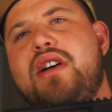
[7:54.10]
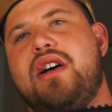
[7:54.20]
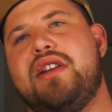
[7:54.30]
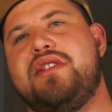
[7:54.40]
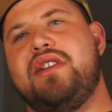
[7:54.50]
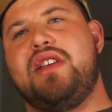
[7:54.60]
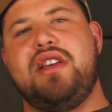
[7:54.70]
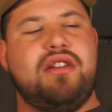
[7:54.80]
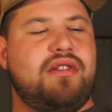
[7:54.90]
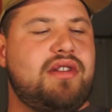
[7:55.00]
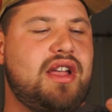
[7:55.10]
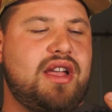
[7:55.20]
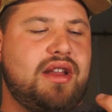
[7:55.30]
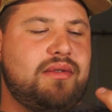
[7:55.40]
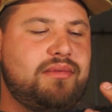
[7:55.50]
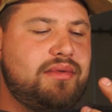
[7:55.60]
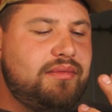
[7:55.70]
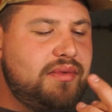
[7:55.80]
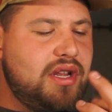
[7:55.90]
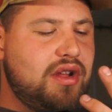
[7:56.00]
onto here, and
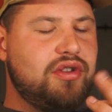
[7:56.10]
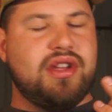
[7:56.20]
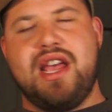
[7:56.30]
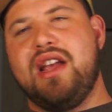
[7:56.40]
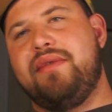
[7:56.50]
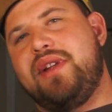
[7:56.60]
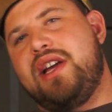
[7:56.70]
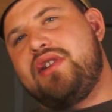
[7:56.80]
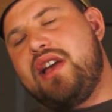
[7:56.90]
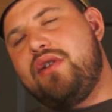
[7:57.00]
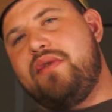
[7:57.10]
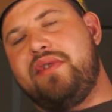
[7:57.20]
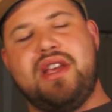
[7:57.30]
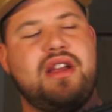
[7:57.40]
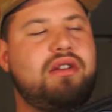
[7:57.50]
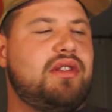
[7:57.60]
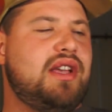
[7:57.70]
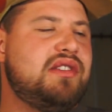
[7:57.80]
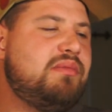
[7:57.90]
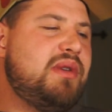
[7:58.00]
you know, you can hang a flashlight off of there, or
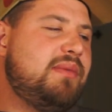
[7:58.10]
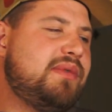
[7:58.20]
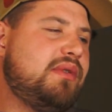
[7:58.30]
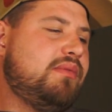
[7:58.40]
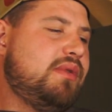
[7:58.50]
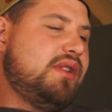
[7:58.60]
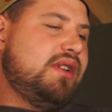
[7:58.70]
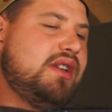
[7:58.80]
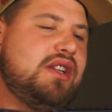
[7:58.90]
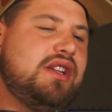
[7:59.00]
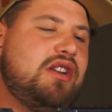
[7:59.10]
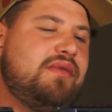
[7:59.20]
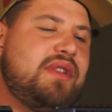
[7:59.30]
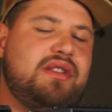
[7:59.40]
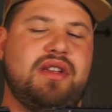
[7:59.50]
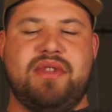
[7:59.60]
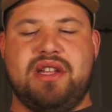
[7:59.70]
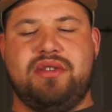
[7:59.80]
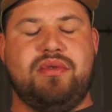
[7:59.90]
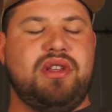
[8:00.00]
laser beams, or you know, if
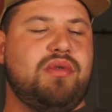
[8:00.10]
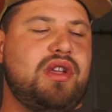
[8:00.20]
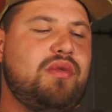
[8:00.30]
that's really what you